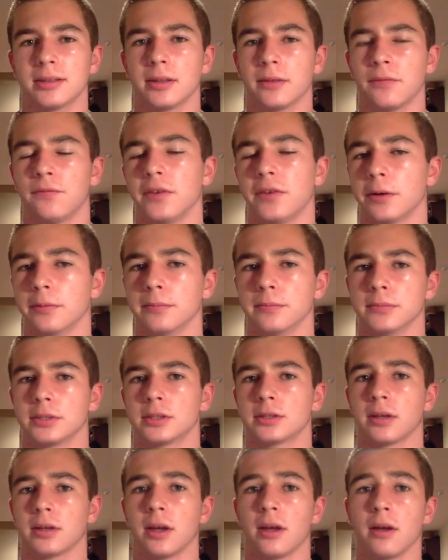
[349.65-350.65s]
the
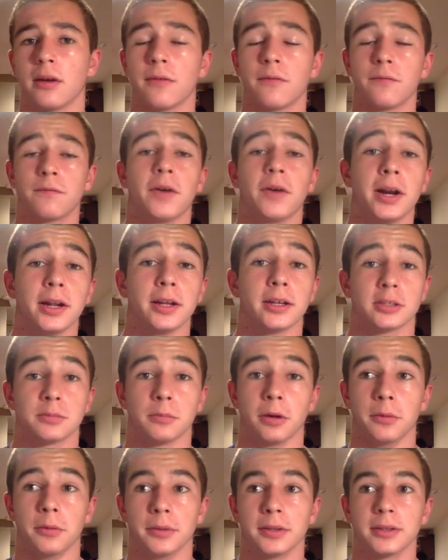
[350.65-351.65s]
film's funniest
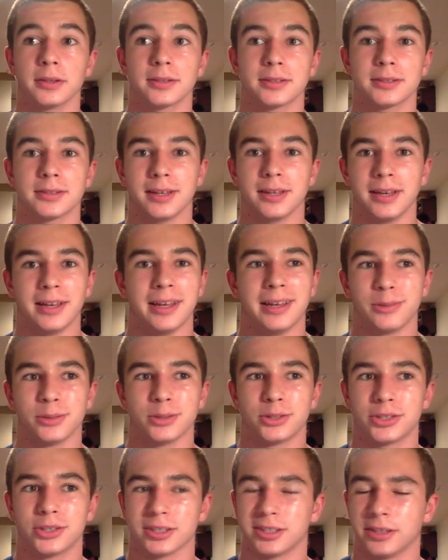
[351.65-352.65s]
moments. He
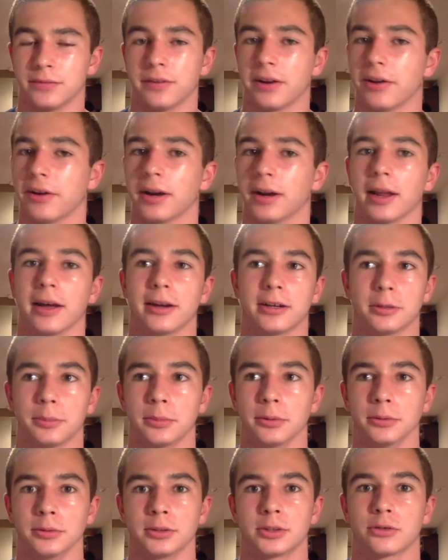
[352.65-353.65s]
was just a very
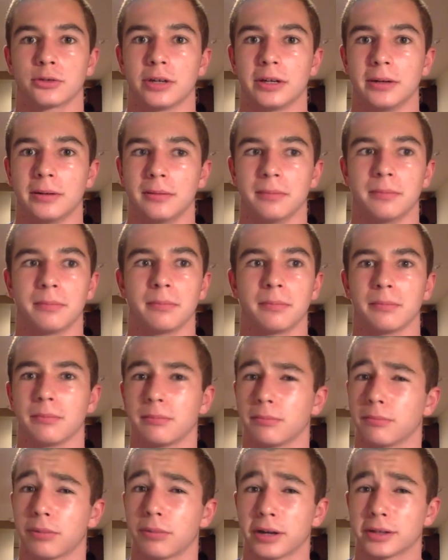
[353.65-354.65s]
likeable screen
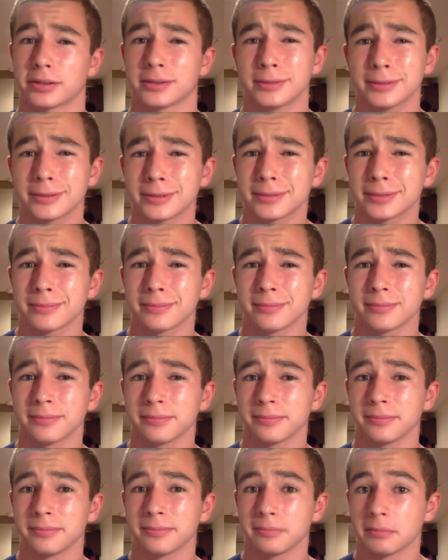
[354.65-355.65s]
presence.
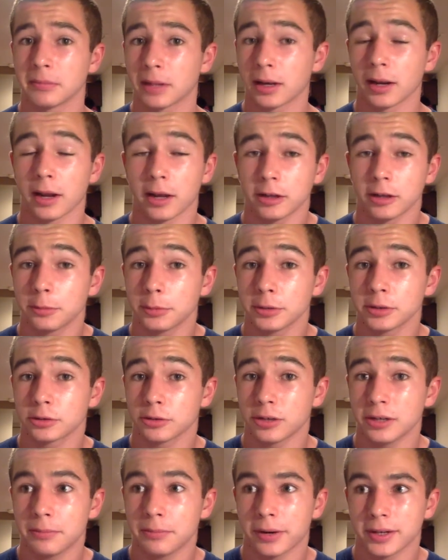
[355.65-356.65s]
Likeable
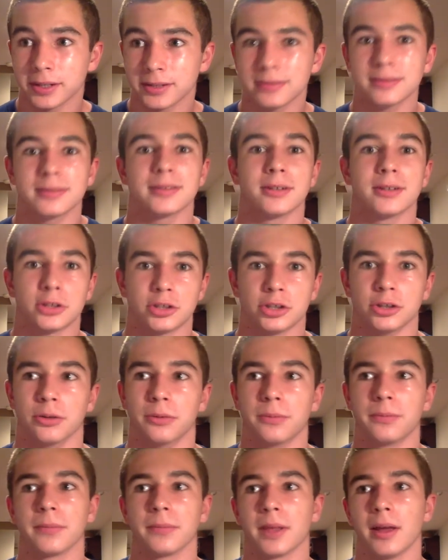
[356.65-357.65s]
screen presence? Sure.
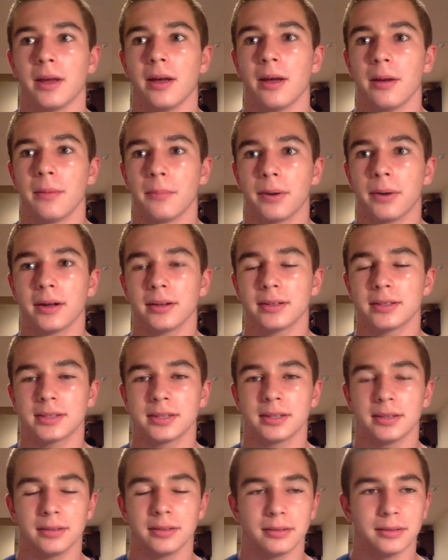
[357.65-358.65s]

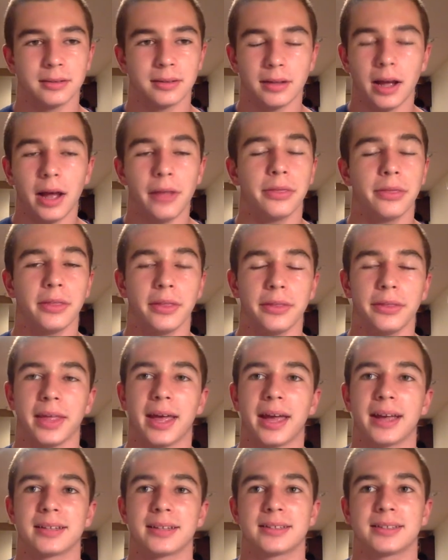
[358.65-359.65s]
But other than
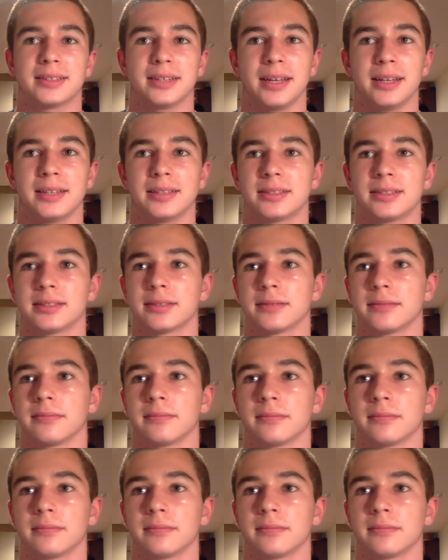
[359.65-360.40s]
that, there's